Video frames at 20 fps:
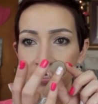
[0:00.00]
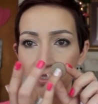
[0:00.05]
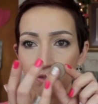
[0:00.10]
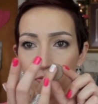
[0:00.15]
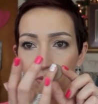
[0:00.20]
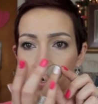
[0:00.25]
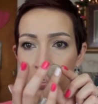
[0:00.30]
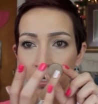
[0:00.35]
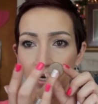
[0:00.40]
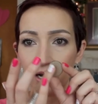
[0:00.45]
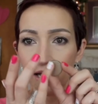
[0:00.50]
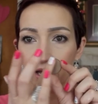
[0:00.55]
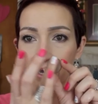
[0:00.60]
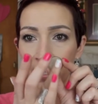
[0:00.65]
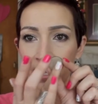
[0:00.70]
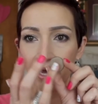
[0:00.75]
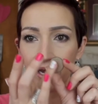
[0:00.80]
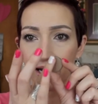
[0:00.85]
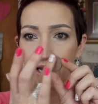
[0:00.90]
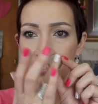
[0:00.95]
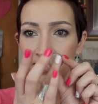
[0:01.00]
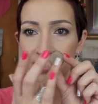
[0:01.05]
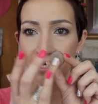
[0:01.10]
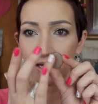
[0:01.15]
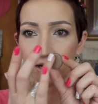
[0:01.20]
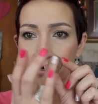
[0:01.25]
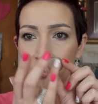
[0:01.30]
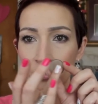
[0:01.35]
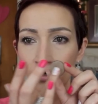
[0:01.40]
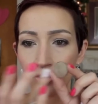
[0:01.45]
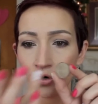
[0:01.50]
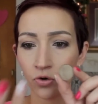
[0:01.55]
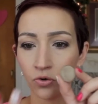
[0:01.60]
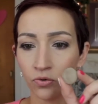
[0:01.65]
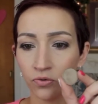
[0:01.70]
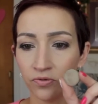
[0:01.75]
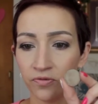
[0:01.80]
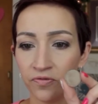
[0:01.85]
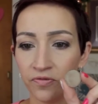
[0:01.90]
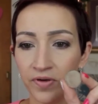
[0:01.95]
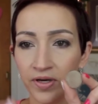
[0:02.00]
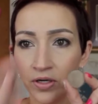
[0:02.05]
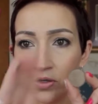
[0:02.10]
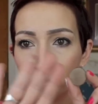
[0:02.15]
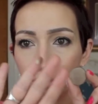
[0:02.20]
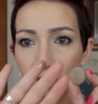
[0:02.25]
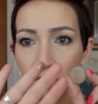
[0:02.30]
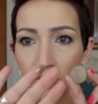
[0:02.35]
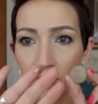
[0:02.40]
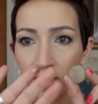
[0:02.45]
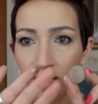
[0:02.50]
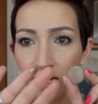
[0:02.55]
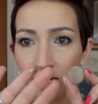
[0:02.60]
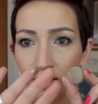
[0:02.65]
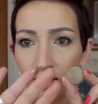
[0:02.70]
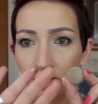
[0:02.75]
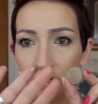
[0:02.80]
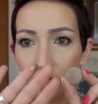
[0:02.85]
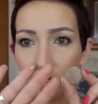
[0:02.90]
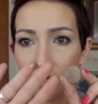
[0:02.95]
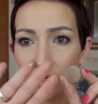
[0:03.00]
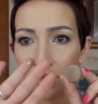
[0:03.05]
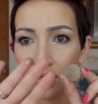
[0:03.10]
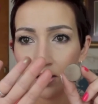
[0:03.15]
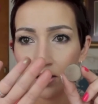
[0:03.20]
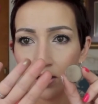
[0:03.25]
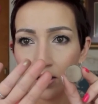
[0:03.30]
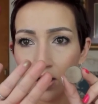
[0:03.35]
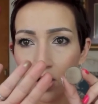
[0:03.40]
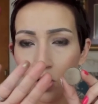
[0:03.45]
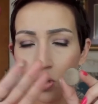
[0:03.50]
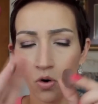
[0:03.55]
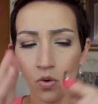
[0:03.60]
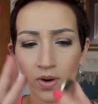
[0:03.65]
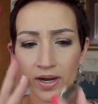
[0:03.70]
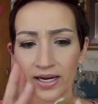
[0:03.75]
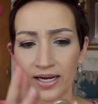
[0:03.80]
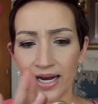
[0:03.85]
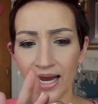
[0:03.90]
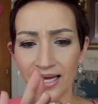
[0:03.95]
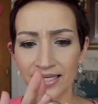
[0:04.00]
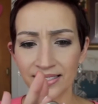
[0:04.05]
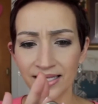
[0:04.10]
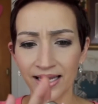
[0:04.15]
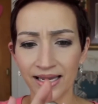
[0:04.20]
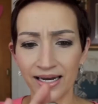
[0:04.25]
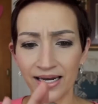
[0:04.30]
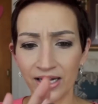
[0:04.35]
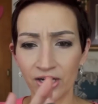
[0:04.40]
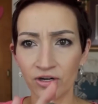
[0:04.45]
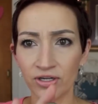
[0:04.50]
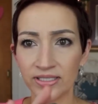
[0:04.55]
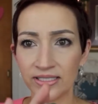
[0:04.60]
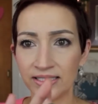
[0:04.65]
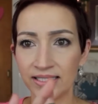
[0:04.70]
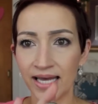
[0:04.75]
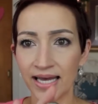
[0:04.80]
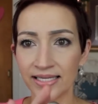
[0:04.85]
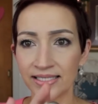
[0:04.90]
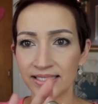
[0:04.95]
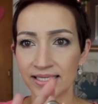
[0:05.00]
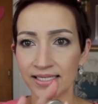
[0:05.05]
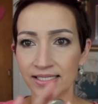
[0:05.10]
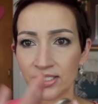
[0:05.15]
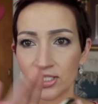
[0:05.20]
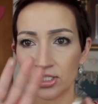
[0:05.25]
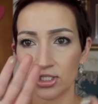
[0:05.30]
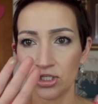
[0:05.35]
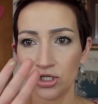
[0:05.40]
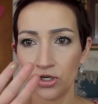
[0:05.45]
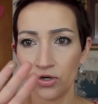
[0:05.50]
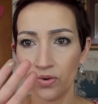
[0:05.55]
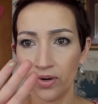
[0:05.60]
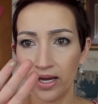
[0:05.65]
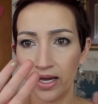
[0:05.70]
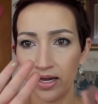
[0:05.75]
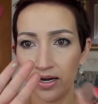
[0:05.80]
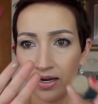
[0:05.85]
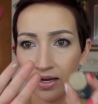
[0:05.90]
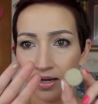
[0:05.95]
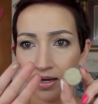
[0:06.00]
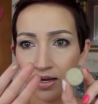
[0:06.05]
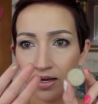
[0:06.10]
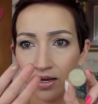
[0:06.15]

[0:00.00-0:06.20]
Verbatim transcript: this one again has like a gold feel to it. Oh, and it has like an iridescence to it.